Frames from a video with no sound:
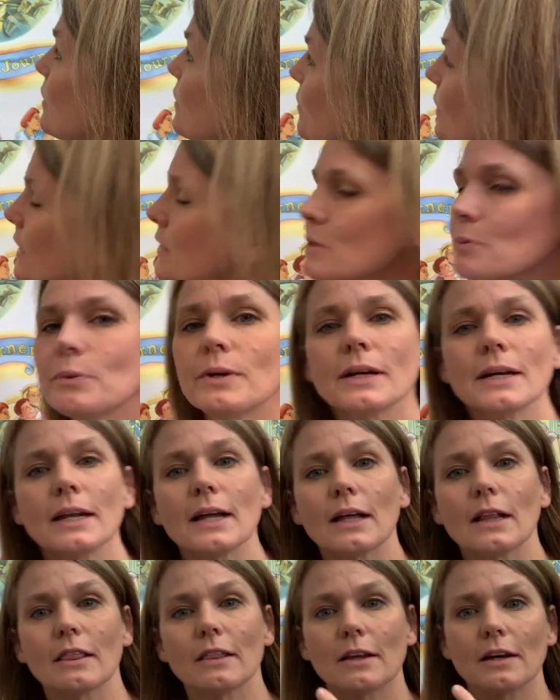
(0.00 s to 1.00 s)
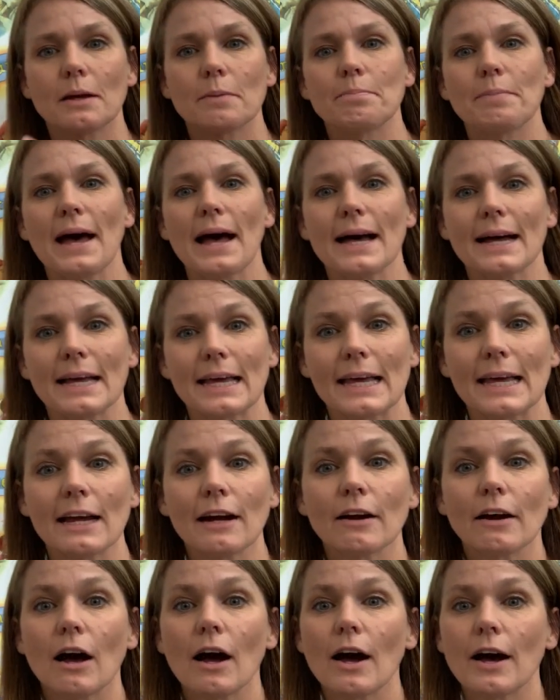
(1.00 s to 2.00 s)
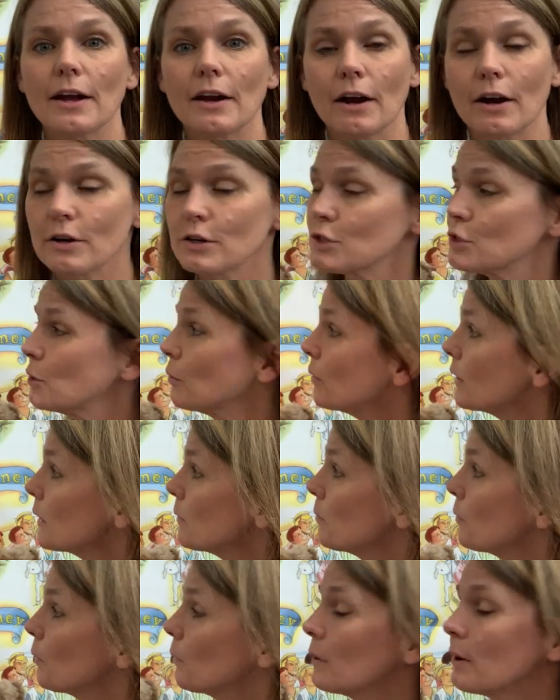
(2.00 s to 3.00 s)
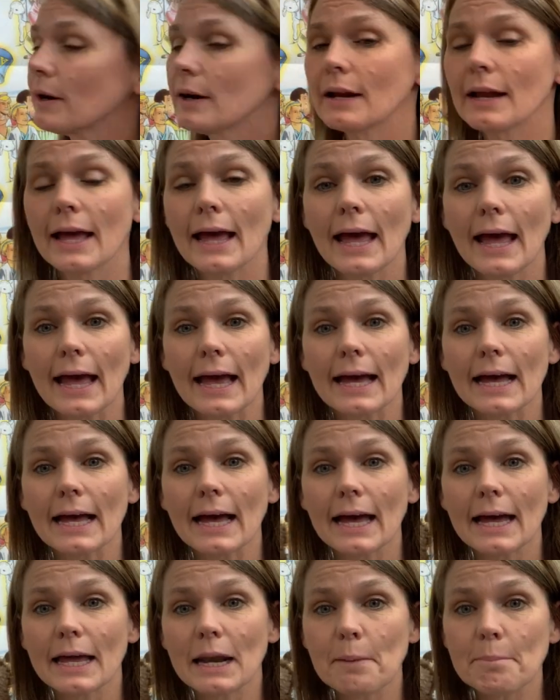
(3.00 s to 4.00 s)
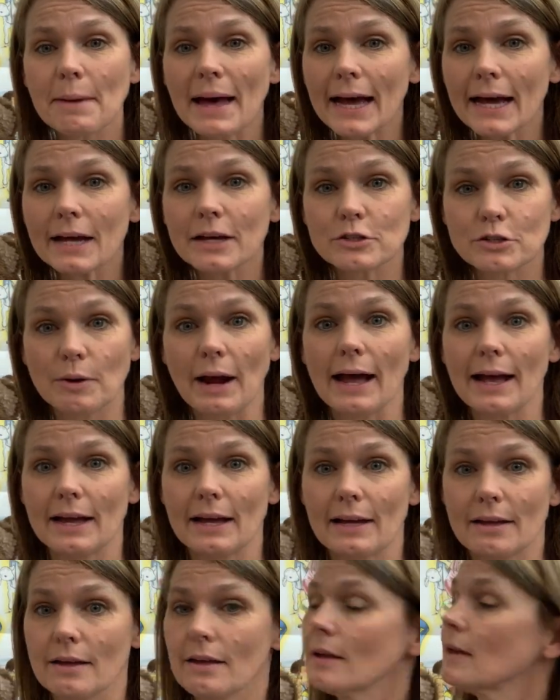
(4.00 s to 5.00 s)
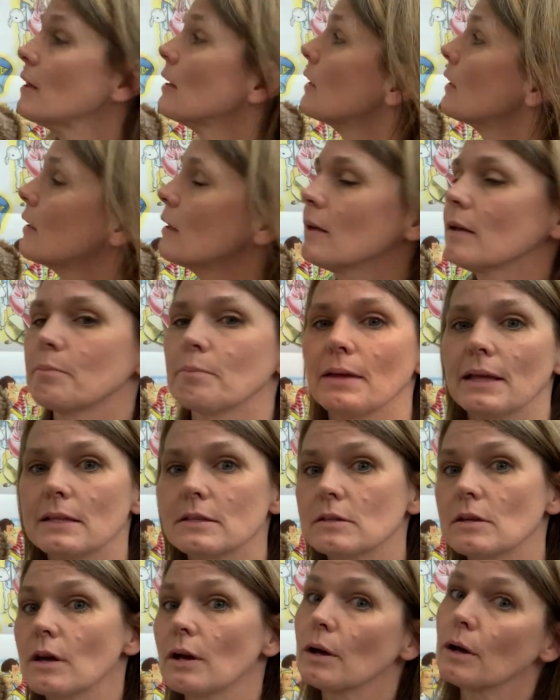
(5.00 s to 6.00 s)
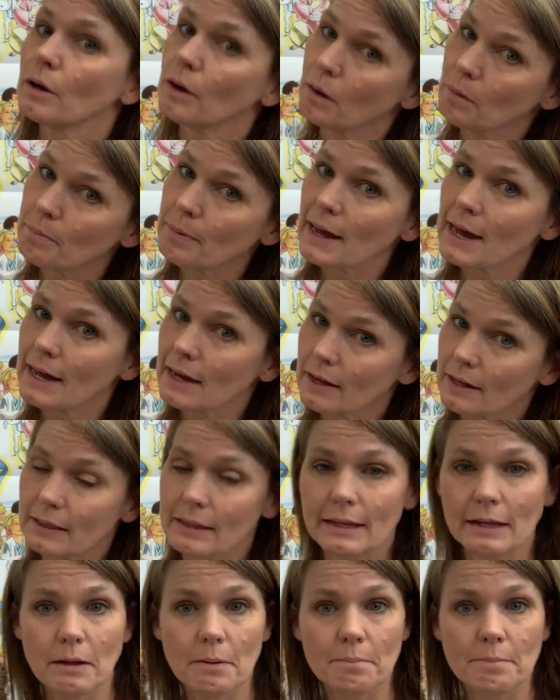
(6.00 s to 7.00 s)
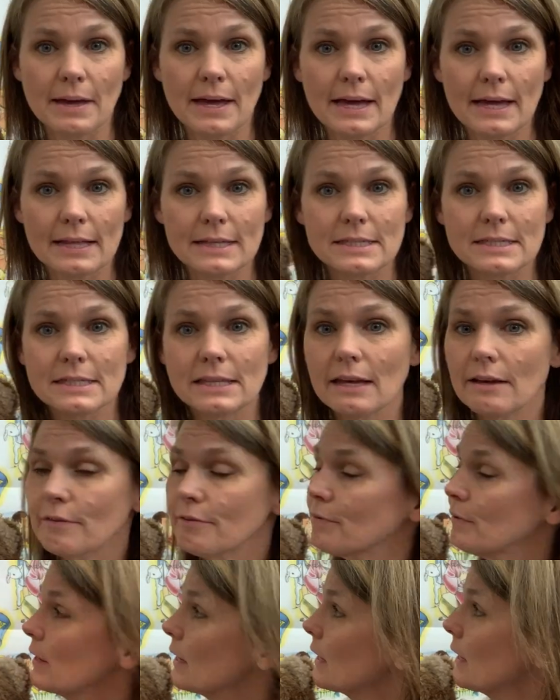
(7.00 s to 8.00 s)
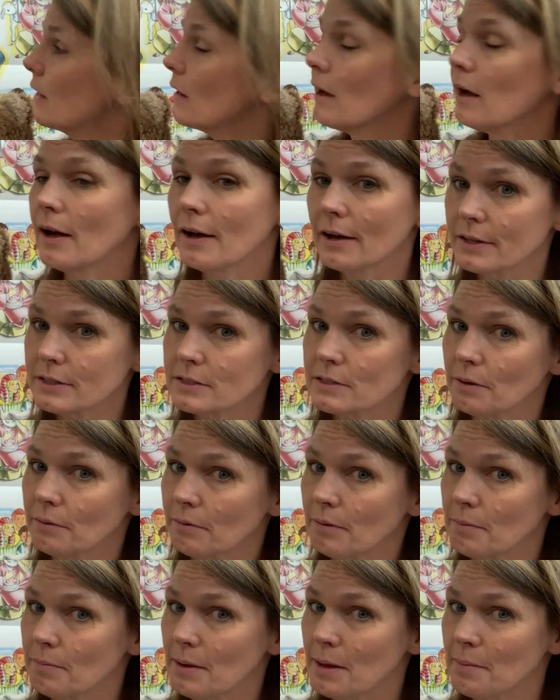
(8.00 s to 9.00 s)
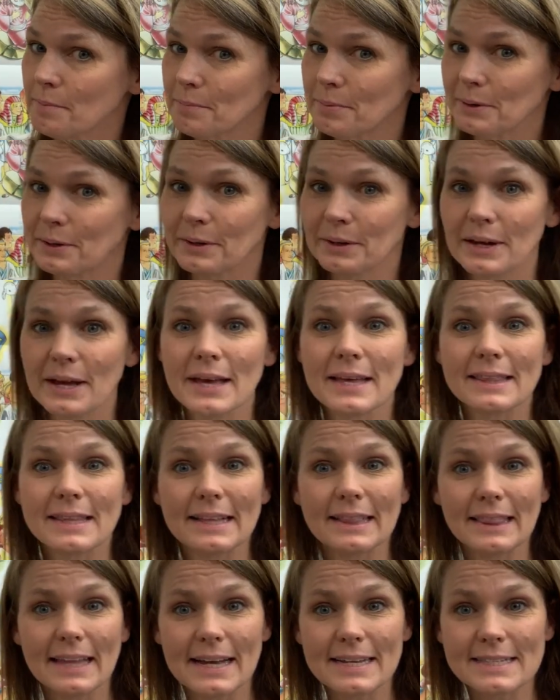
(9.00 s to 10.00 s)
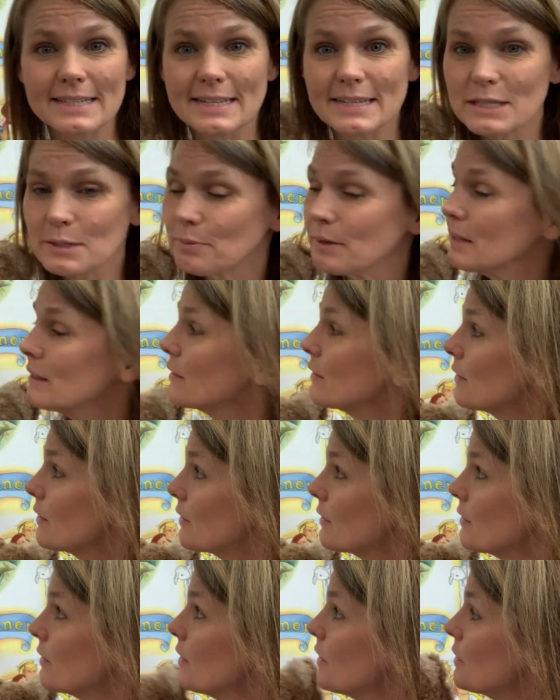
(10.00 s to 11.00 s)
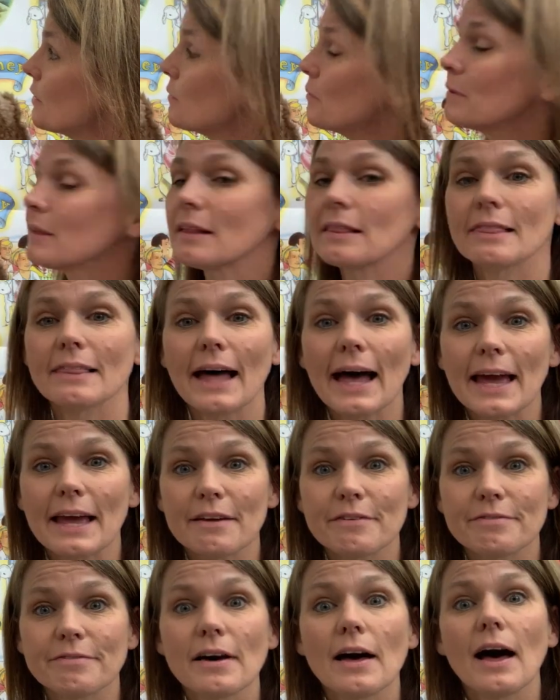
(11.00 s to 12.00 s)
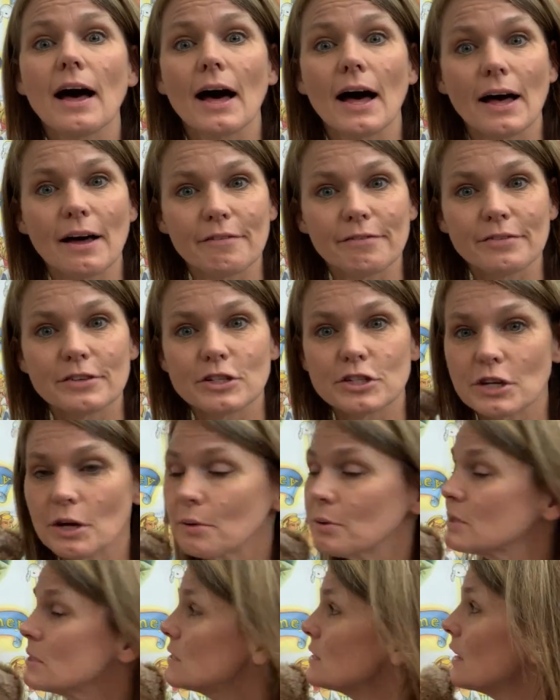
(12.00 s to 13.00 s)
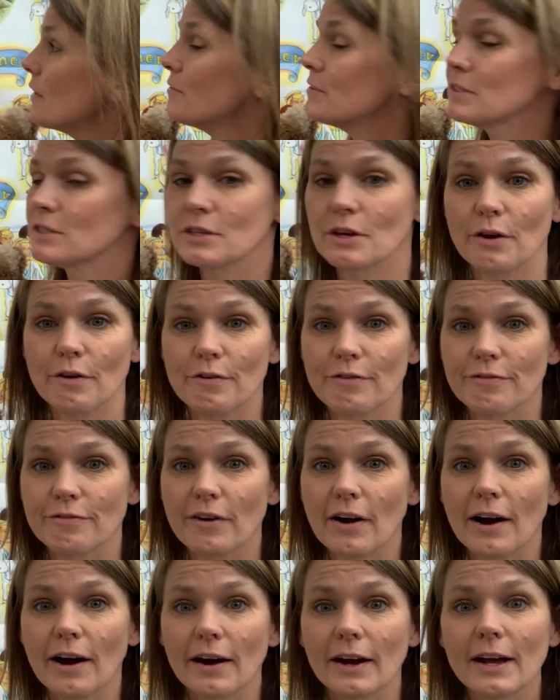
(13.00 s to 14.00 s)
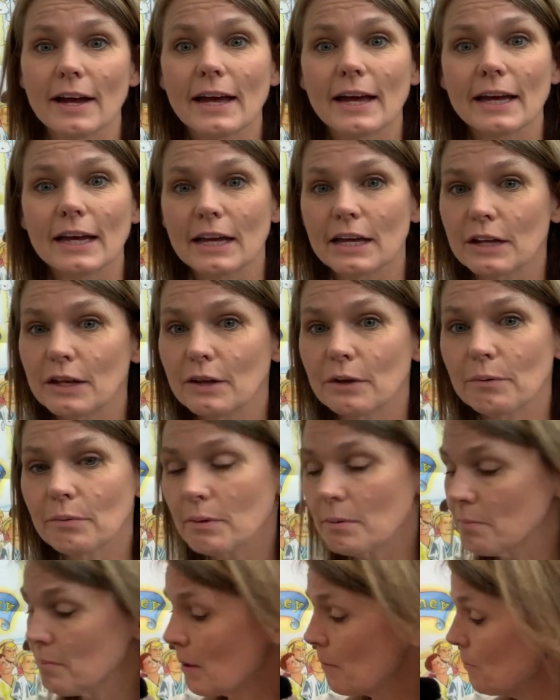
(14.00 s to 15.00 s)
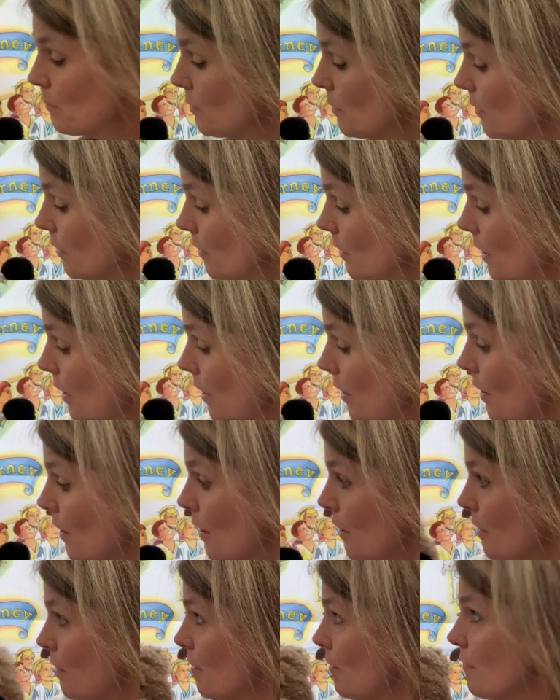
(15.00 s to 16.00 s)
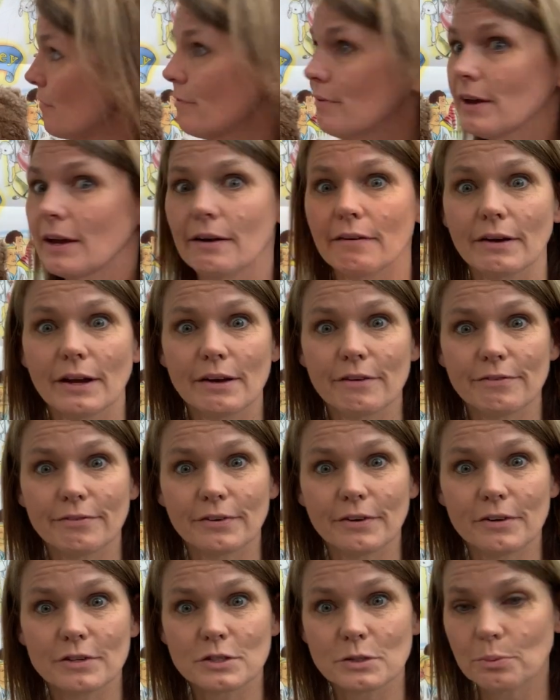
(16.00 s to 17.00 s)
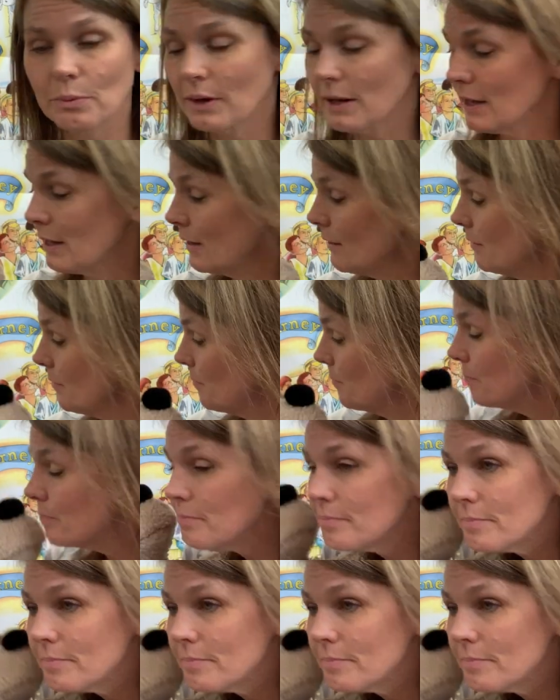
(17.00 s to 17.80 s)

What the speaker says: Friends, we're gonna look back here on our storyboard and kind of backtrack. It means go back a little bit and see if we can also remember the lessons we learned through the life of Joseph so far. Can you remember the very first one?